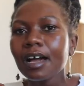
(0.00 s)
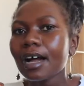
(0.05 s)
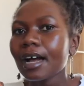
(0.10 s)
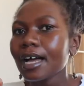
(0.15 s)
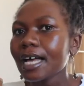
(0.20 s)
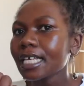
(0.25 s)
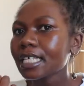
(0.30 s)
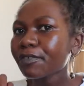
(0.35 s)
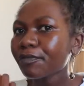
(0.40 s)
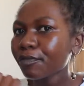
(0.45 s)

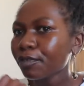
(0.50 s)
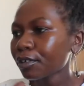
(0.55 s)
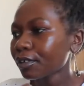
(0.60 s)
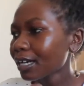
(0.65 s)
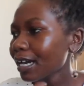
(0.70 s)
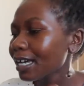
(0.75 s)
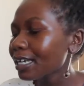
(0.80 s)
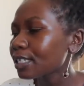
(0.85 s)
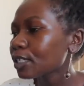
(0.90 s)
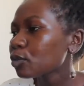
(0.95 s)
as for
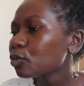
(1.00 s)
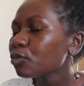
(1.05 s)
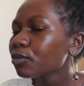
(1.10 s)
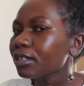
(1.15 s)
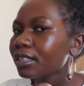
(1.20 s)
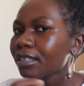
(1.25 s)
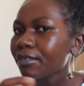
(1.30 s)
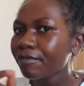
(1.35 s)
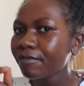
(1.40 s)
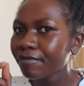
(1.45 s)
us
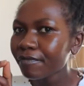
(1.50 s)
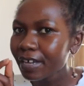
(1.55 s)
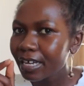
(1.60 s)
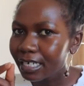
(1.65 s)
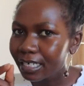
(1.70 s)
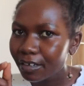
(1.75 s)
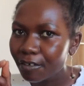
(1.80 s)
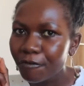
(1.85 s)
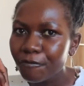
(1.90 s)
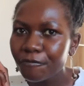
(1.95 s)
with
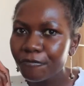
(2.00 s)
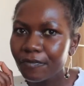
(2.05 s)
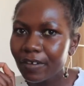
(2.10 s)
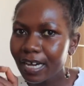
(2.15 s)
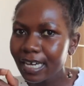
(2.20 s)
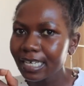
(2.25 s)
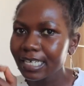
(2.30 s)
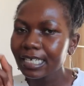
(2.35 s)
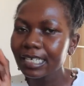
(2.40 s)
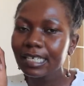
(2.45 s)
very
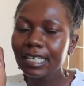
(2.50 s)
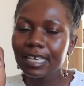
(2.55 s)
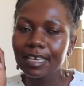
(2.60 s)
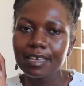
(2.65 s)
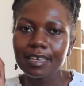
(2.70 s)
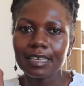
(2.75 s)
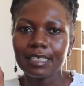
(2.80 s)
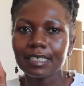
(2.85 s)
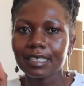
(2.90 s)
fine hair